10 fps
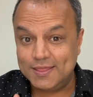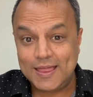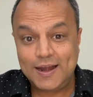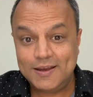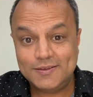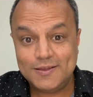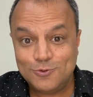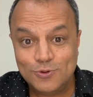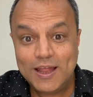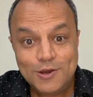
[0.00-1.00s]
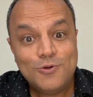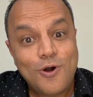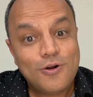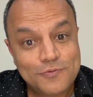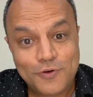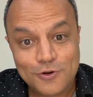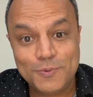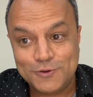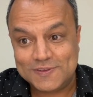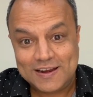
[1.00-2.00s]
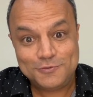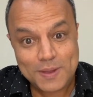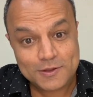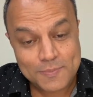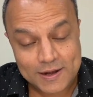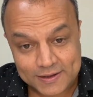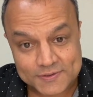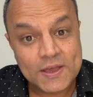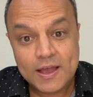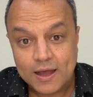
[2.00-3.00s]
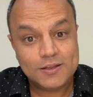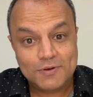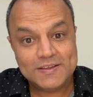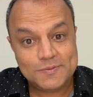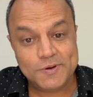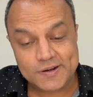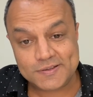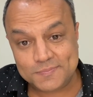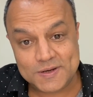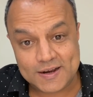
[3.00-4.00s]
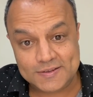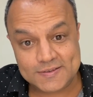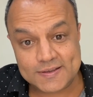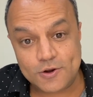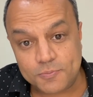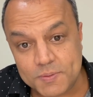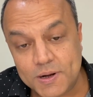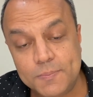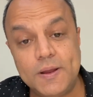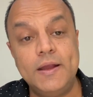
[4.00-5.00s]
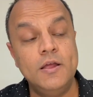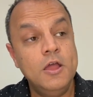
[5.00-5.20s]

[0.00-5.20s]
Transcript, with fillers: That is a rule that you got to follow, because that is mathematics. Otherwise, the matrices cannot be multiplied.